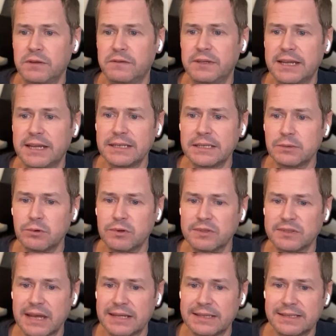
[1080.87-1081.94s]
If you're
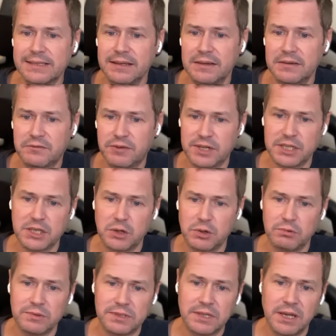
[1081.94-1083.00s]
towards that
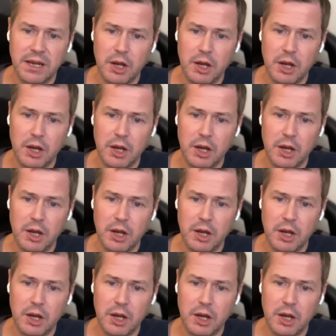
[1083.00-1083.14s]
threshold,